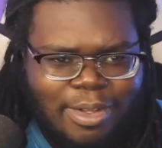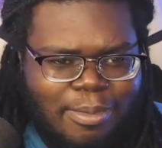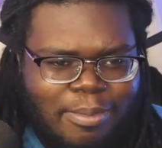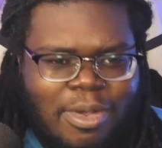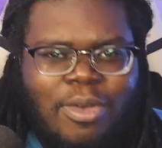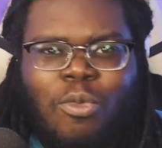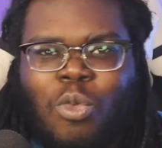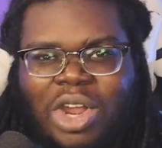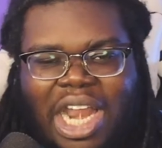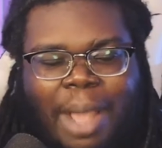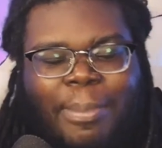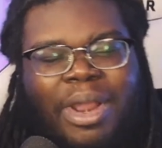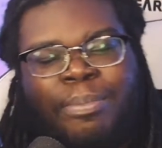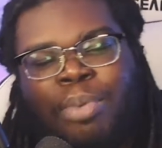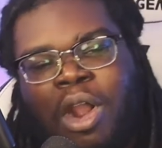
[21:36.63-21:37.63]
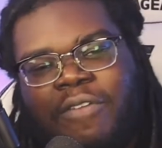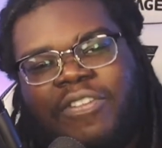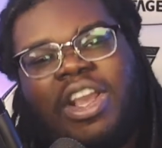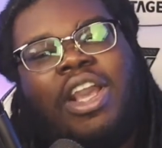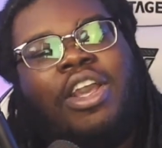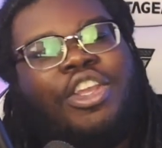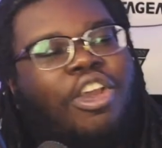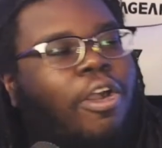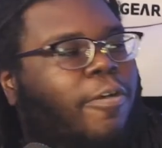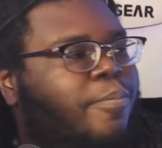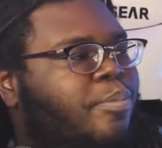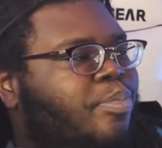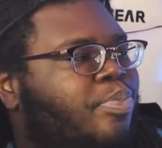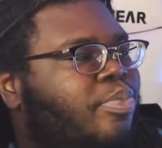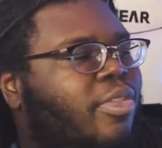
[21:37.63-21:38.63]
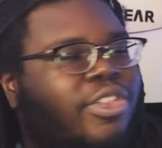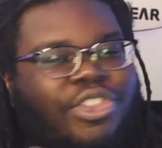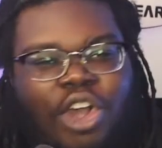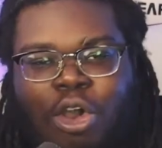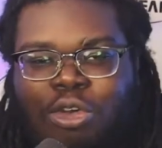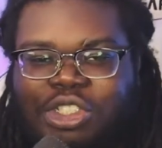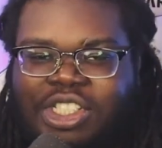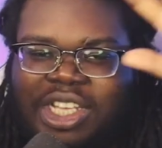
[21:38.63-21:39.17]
Wouldn't that have been perfect? Yo, the whole city is